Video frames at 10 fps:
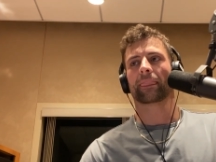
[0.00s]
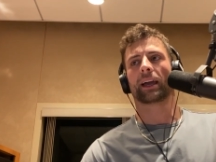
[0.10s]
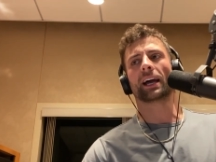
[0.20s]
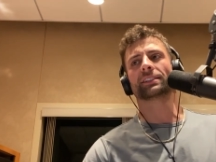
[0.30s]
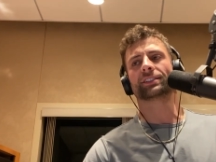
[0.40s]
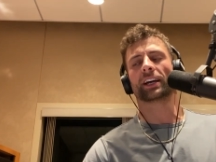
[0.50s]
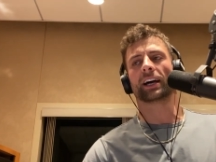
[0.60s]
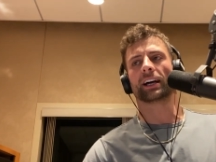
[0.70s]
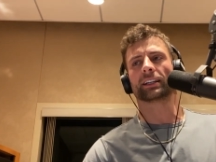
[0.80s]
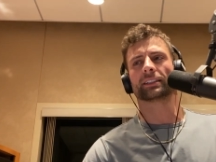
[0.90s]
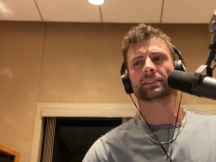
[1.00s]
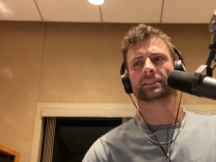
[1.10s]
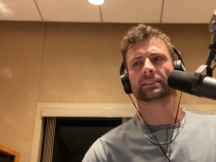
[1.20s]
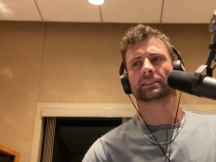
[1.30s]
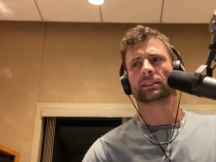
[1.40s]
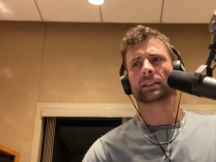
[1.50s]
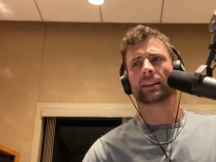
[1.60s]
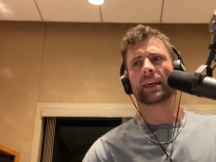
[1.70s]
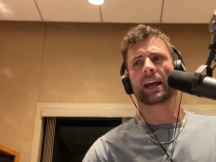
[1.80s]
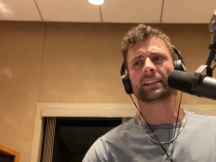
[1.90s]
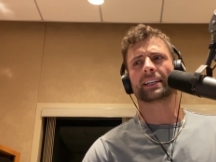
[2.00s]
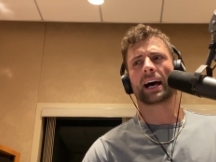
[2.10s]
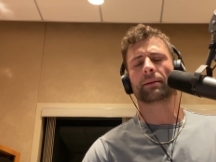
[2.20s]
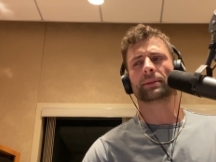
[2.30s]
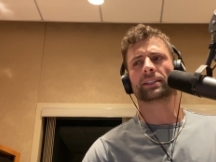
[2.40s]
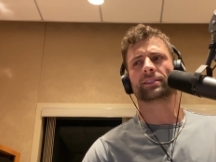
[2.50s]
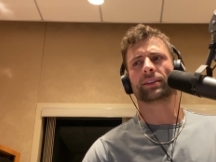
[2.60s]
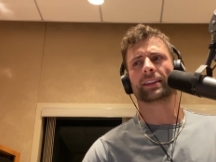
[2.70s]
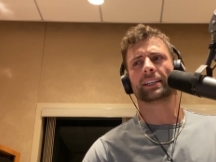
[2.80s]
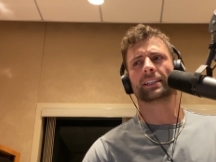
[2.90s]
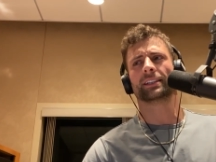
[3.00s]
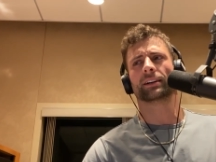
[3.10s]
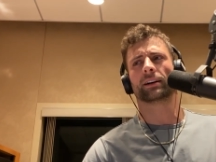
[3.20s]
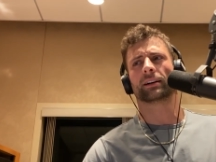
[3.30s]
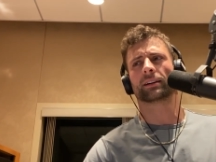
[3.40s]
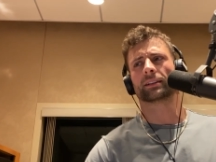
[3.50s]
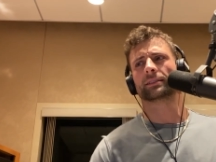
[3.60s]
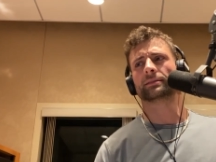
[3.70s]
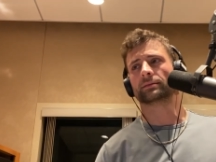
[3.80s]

Hashtag that got me to the ER.